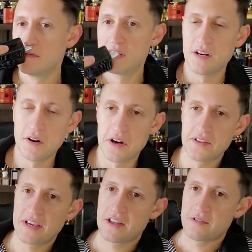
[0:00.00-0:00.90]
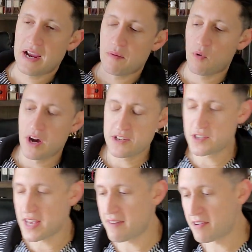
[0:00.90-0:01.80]
You know, all the other
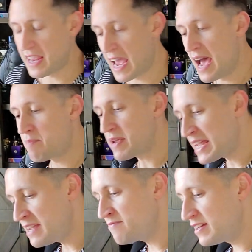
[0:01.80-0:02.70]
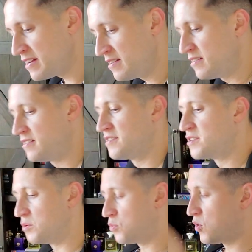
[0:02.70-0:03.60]
Amouages have a cap, even
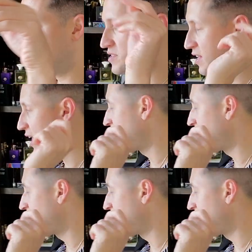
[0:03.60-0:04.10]
the ones that